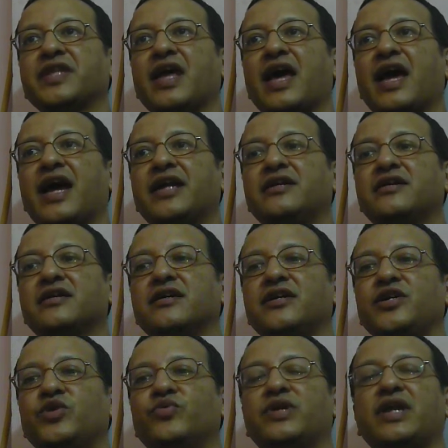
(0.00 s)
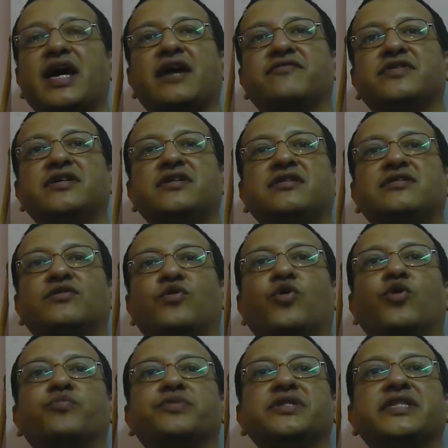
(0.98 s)
and you will have a
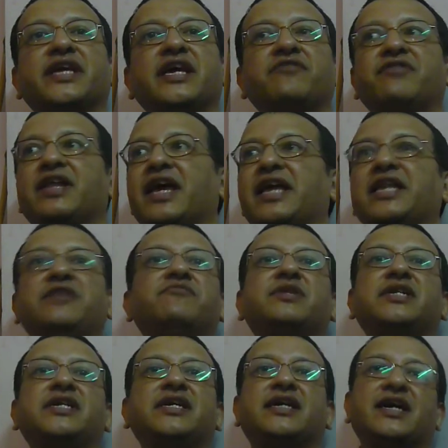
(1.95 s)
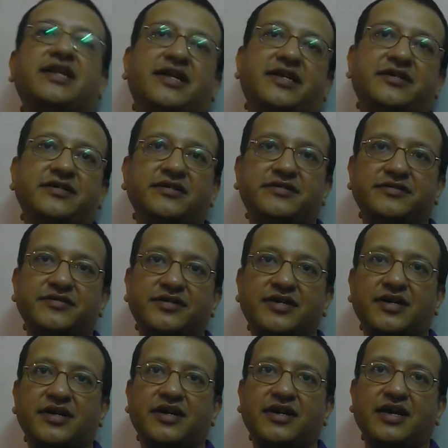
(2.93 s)
open thing where anybody can enter
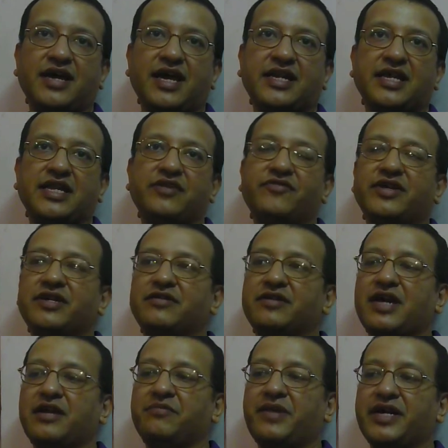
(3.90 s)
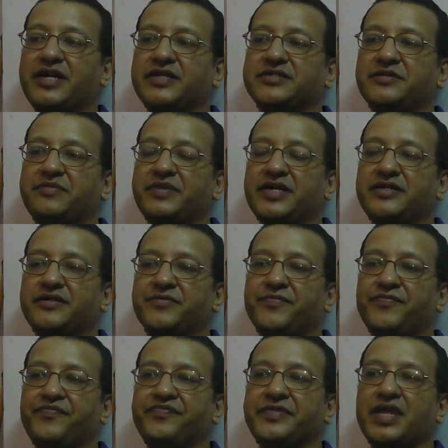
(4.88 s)
and anyone can participate.
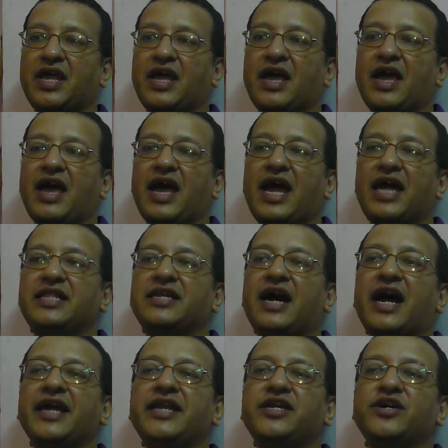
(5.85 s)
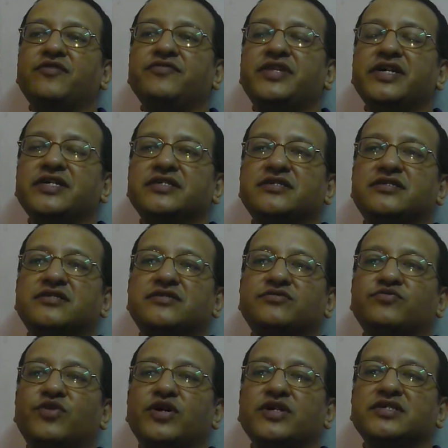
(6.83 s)
And the idea of this
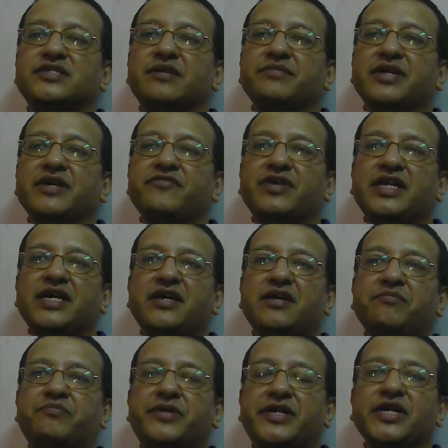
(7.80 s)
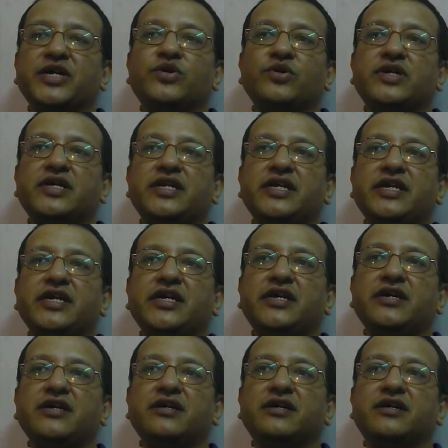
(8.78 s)
was something very
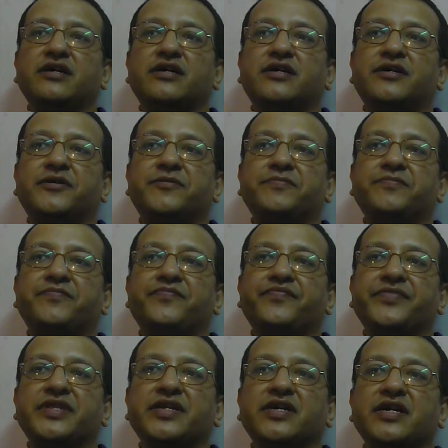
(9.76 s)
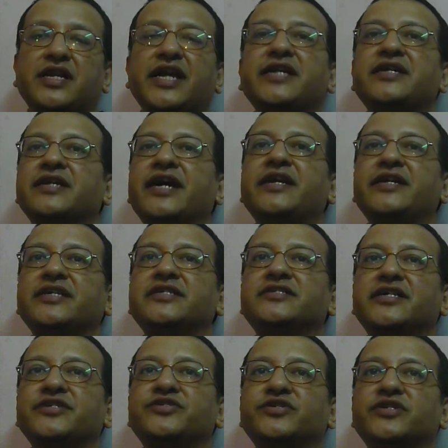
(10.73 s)
particularly late
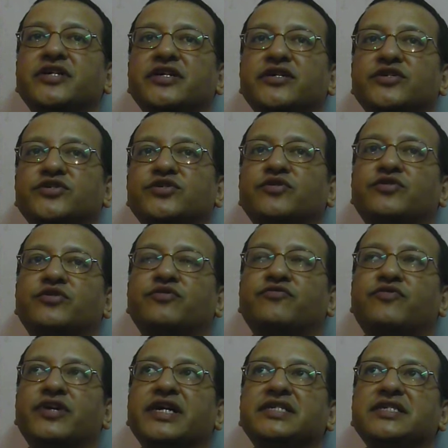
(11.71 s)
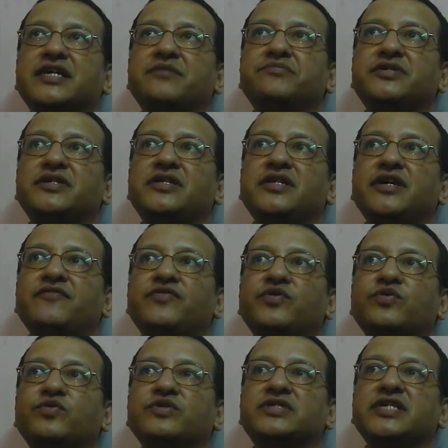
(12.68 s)
19th century. So, for example, if
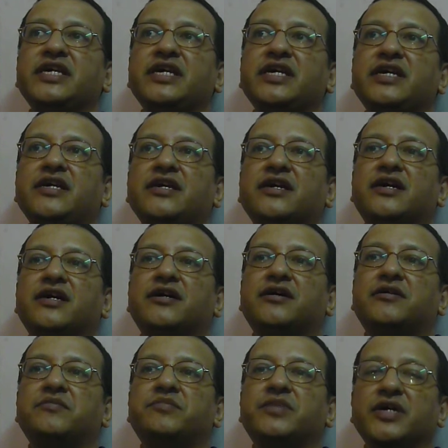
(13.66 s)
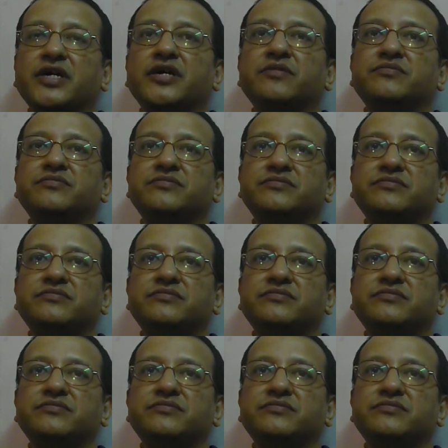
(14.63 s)
you see Bankim